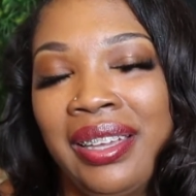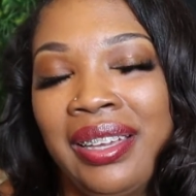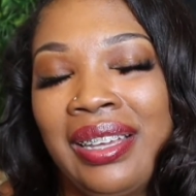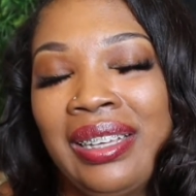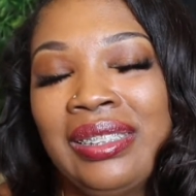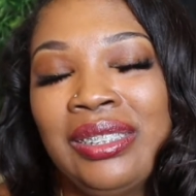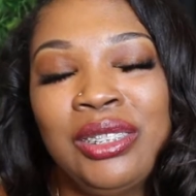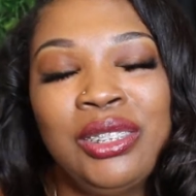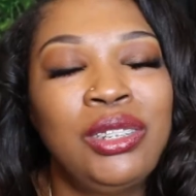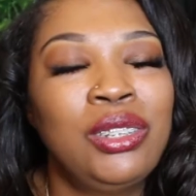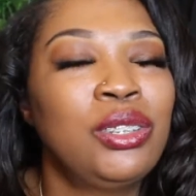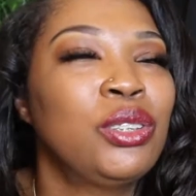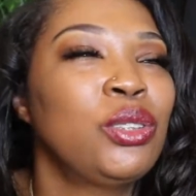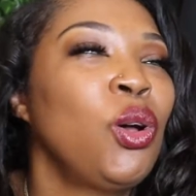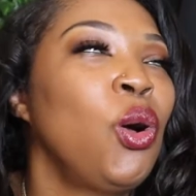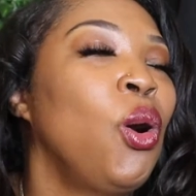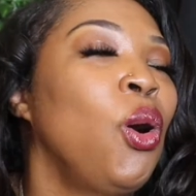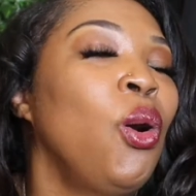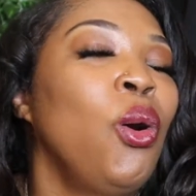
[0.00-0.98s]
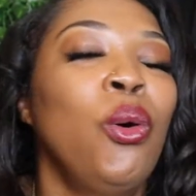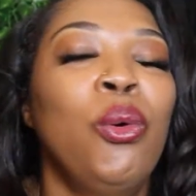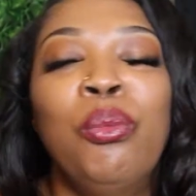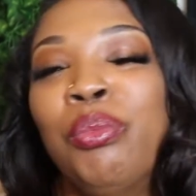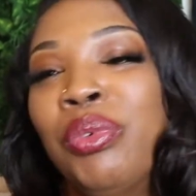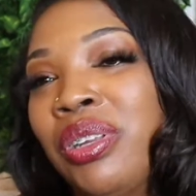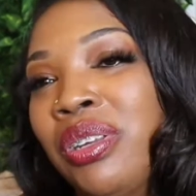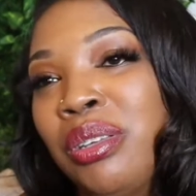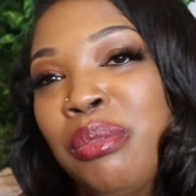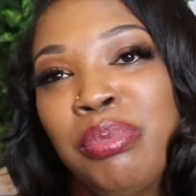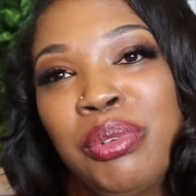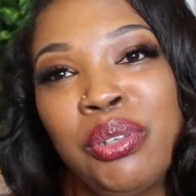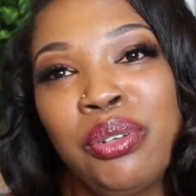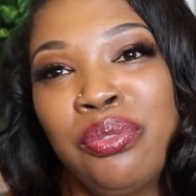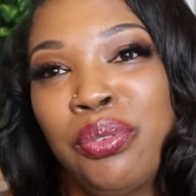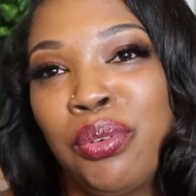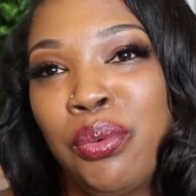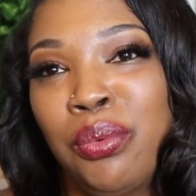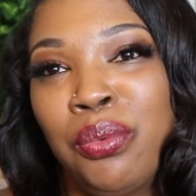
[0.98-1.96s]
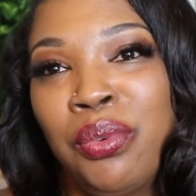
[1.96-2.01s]
Because there's so many
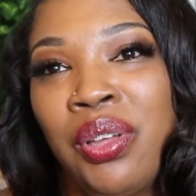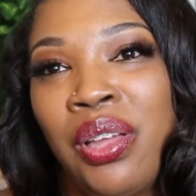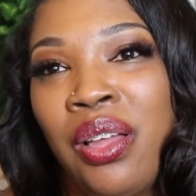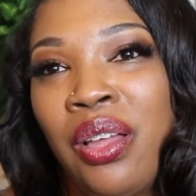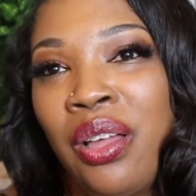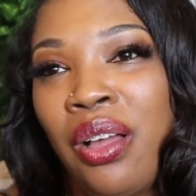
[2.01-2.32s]
beautiful.